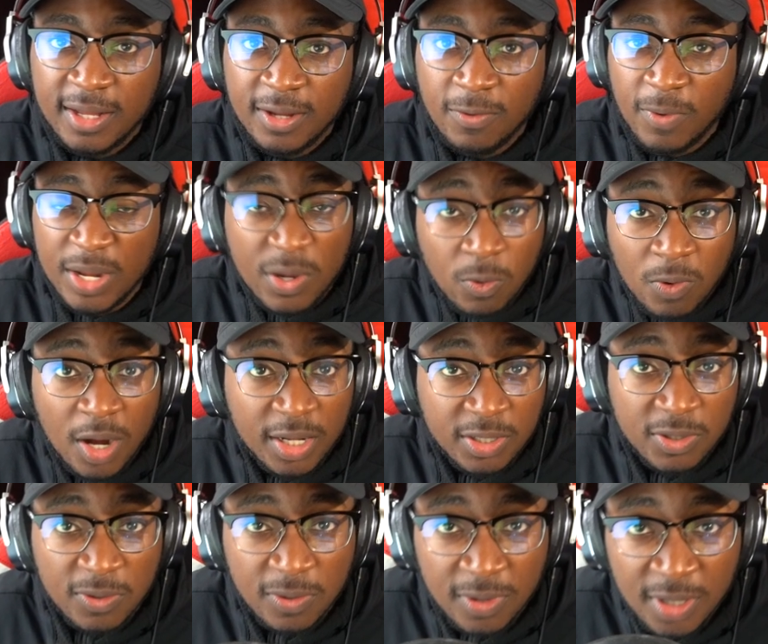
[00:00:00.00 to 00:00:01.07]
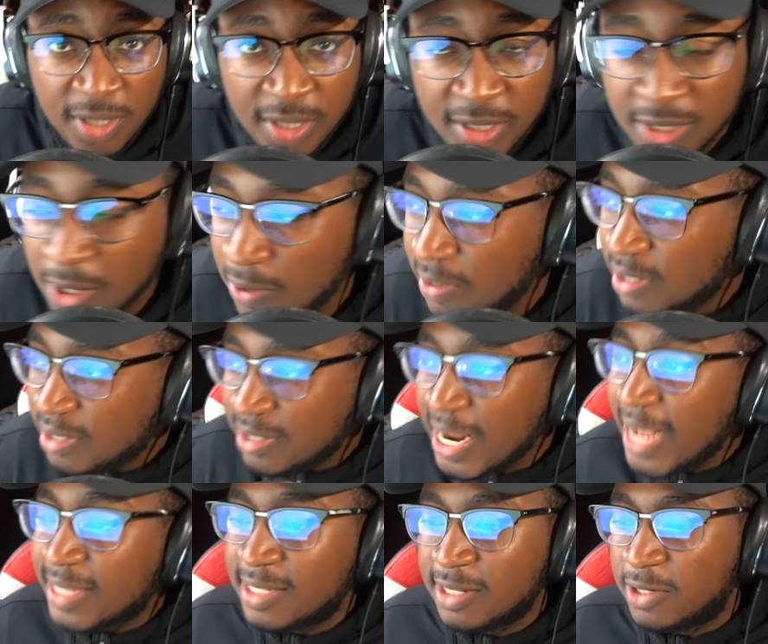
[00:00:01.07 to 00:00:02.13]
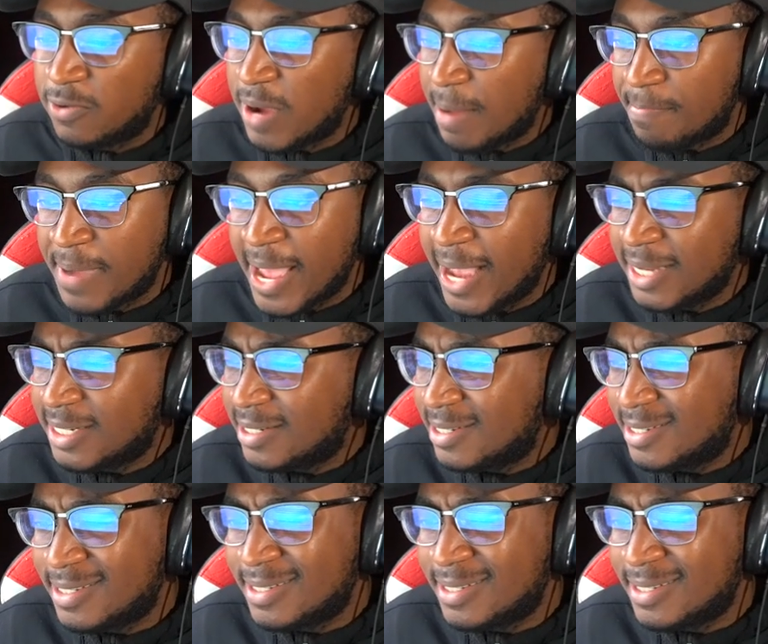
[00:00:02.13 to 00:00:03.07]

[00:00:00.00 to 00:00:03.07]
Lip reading: when you want to. So that's a great badge.